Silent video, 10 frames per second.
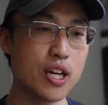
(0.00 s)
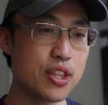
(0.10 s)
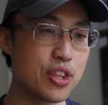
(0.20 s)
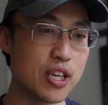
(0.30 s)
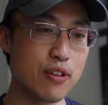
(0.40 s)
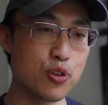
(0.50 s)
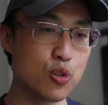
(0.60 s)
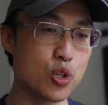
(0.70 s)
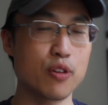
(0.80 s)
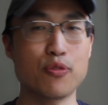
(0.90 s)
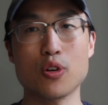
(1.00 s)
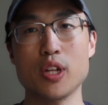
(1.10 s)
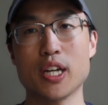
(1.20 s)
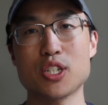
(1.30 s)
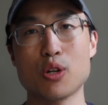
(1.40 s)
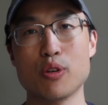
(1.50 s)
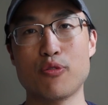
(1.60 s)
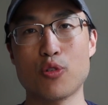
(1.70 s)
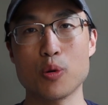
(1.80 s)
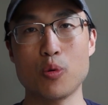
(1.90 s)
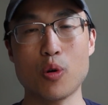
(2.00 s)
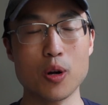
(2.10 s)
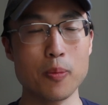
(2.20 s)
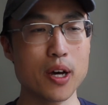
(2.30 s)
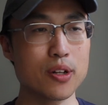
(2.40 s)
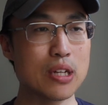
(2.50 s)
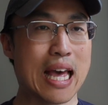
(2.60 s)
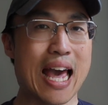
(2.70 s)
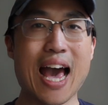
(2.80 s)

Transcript: I think if you're looking for like a generally affordable water bottle,